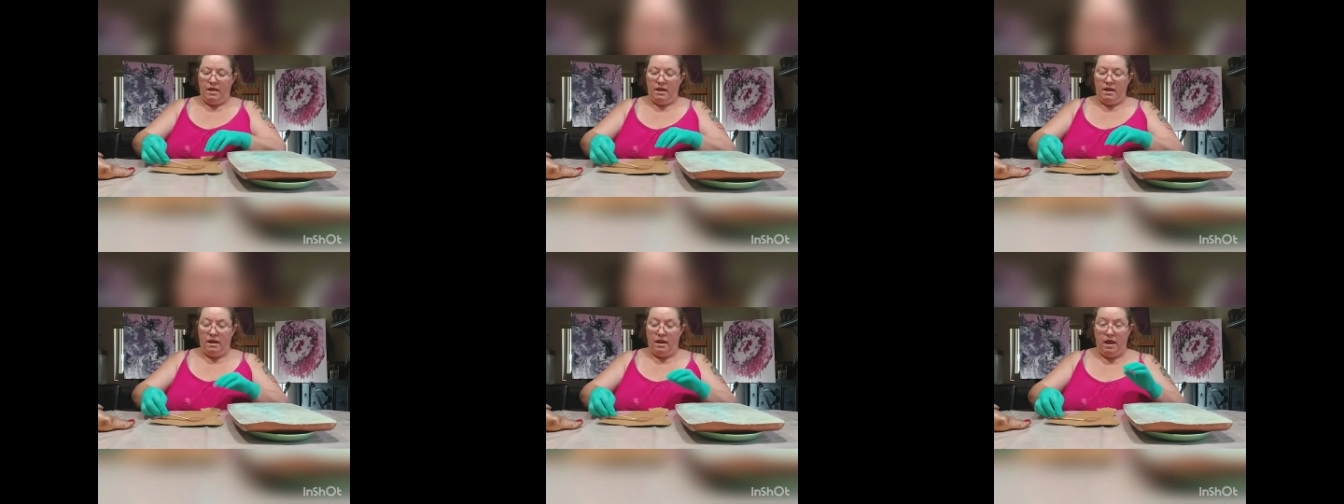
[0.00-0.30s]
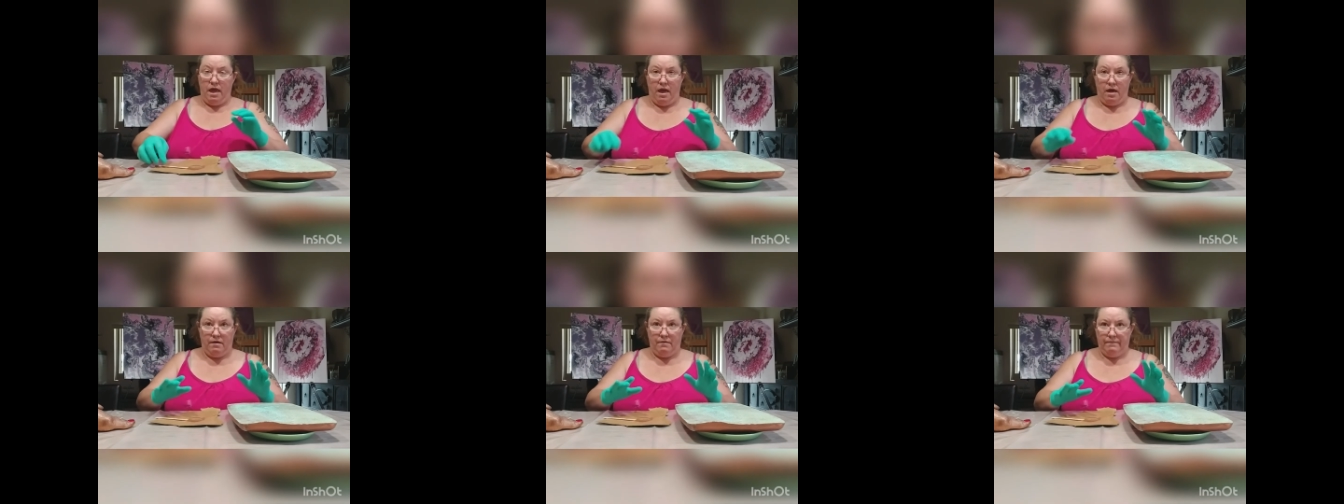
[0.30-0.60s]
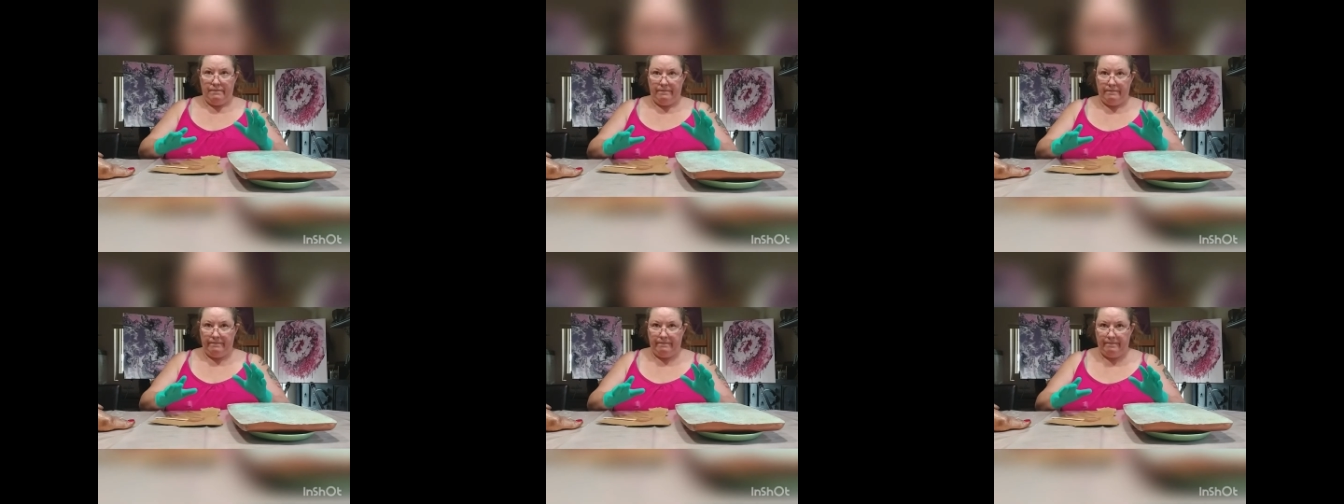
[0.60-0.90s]
Now,
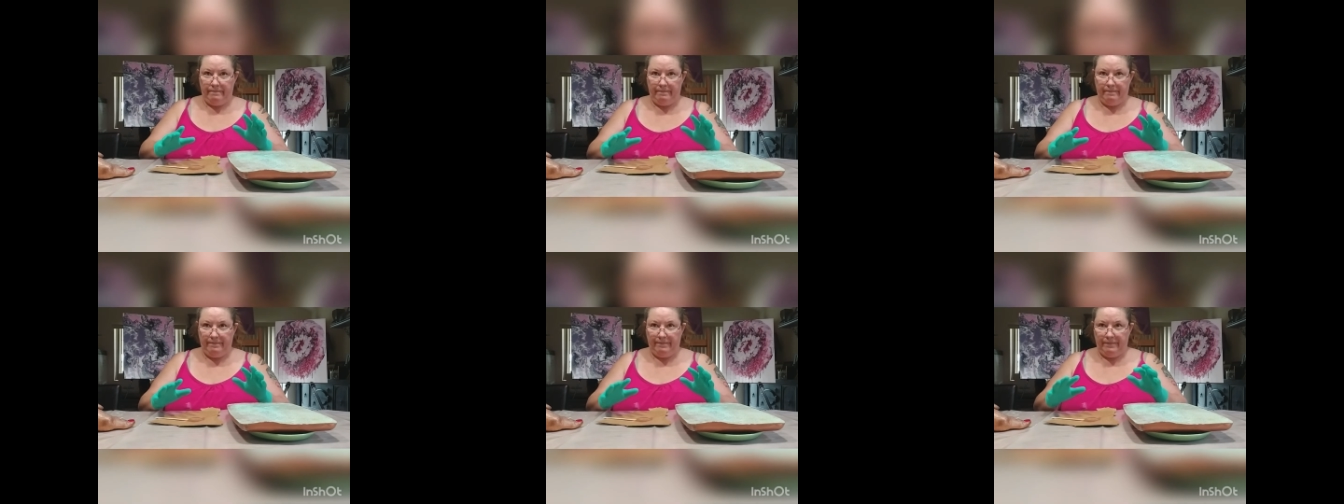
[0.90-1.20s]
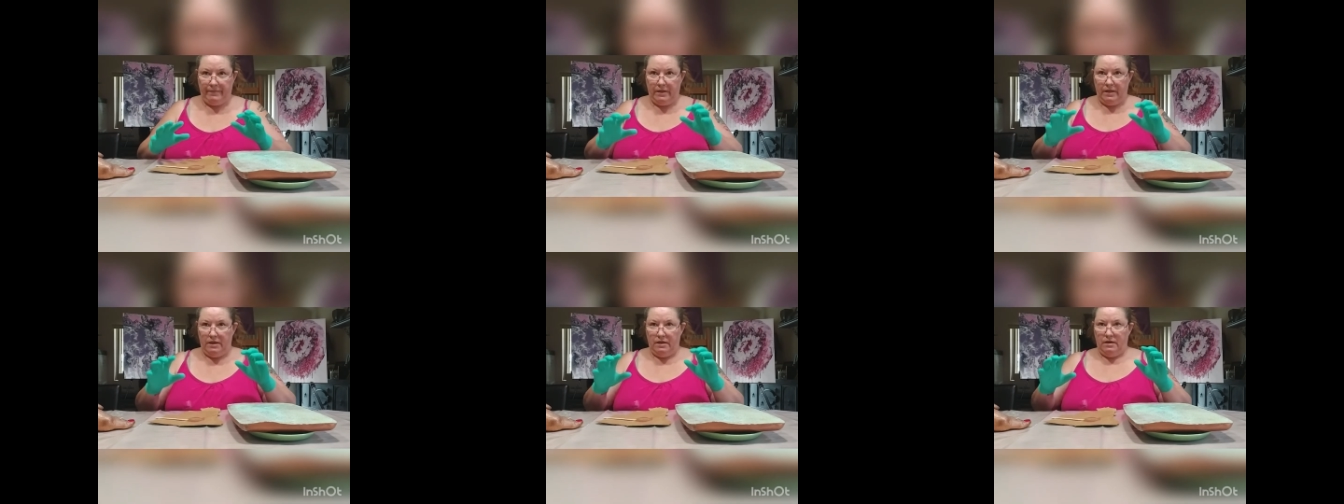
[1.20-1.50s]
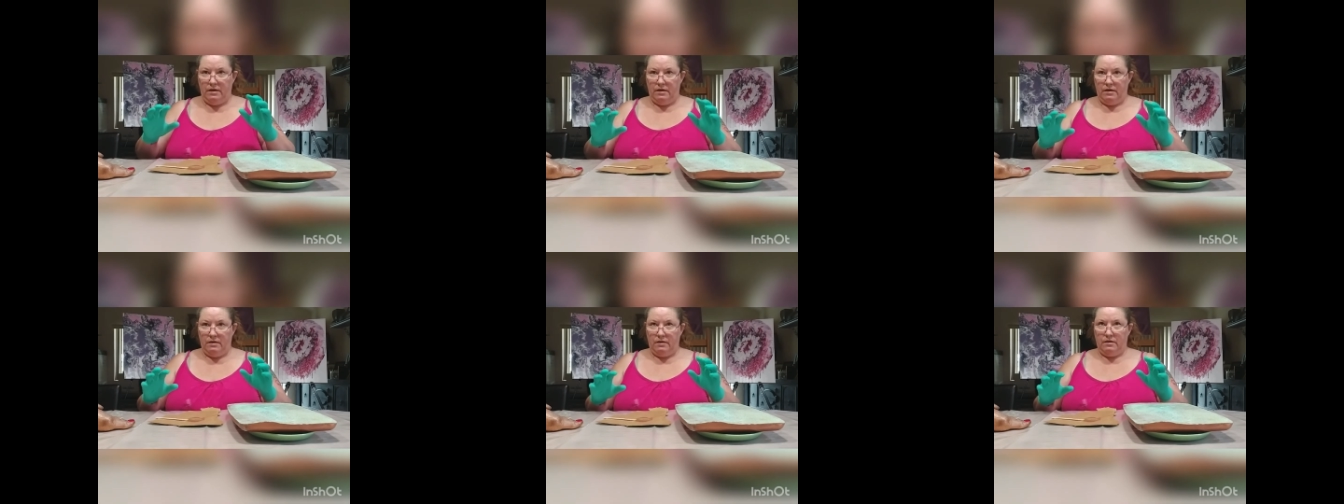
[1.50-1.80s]

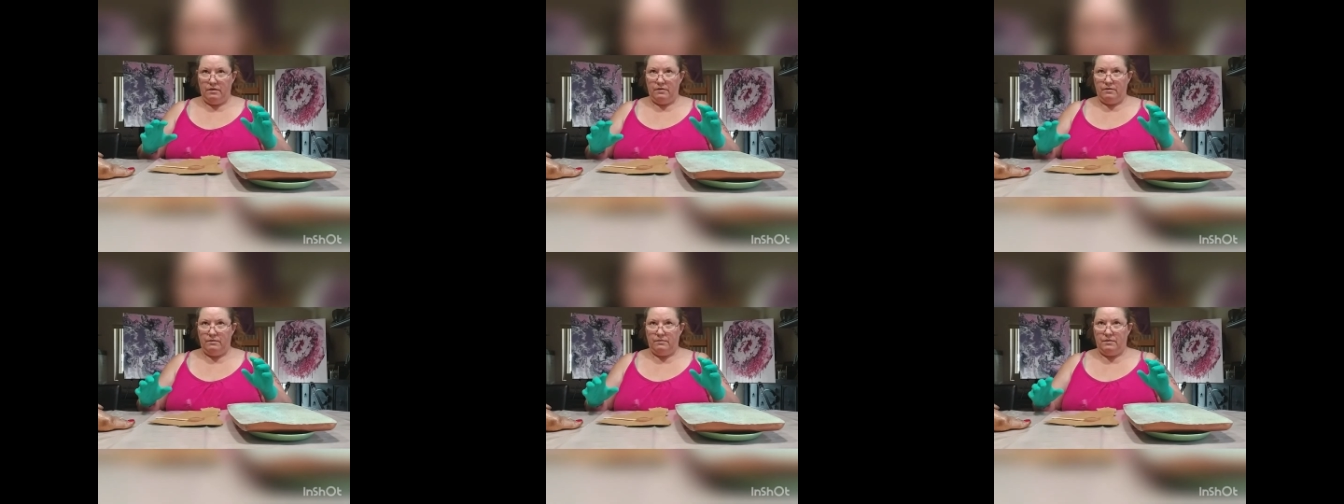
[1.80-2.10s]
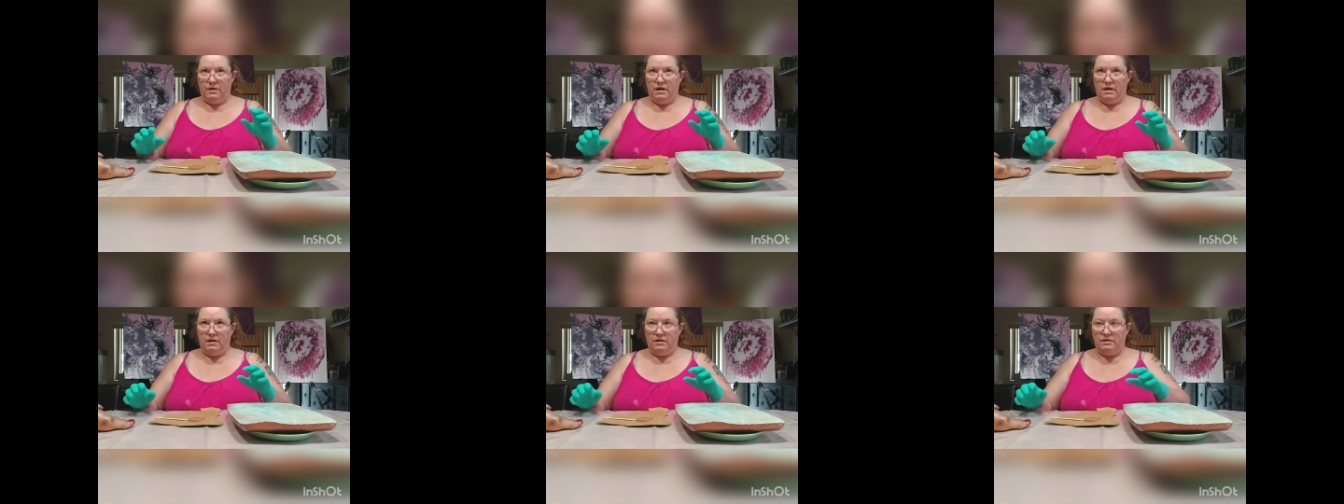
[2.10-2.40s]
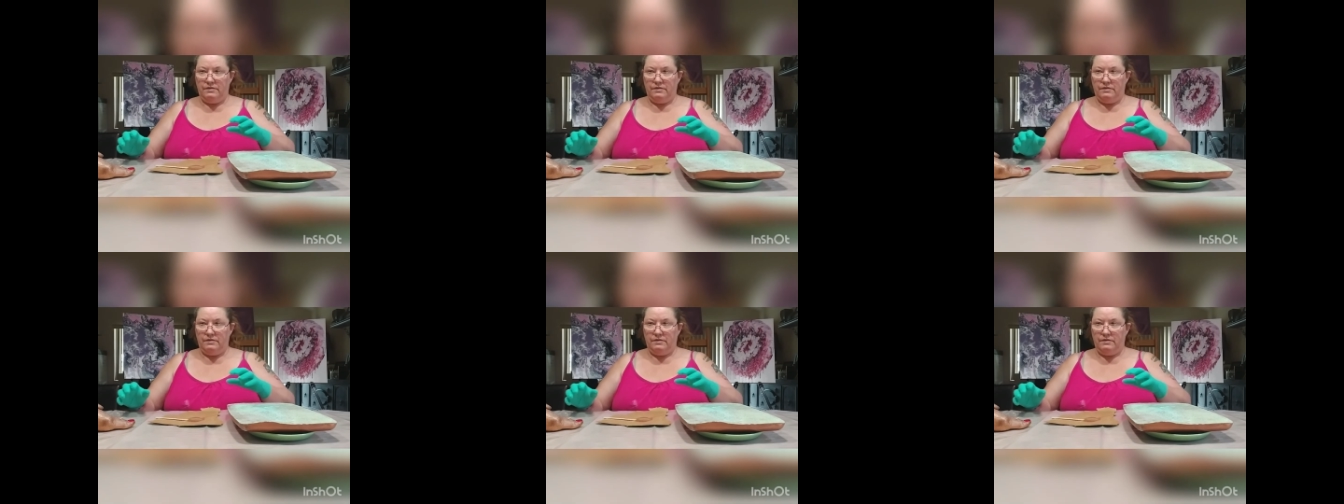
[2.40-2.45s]
what?